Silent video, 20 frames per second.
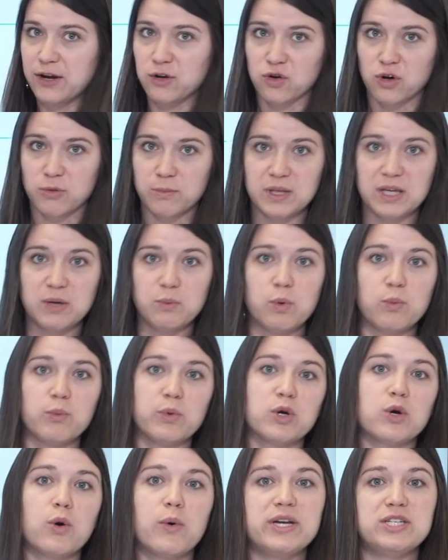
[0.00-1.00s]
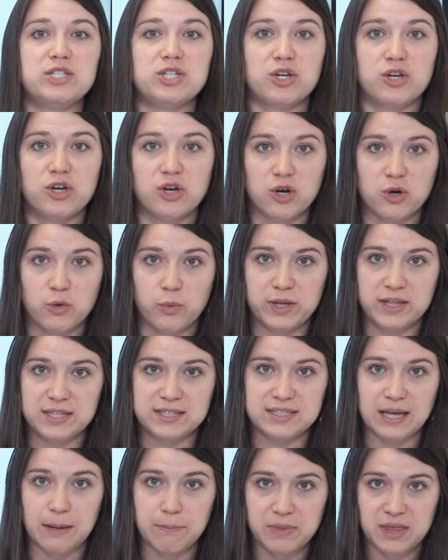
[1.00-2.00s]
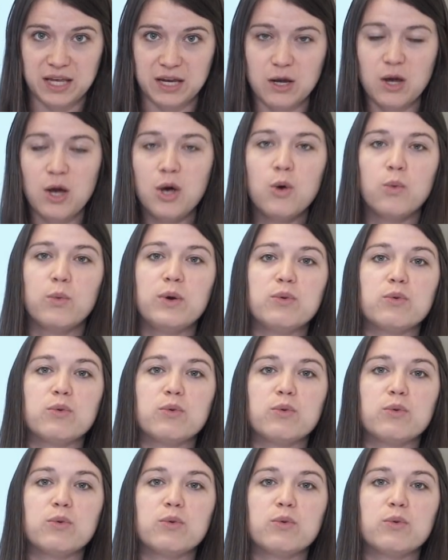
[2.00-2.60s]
Normally when we're going to cook with something, we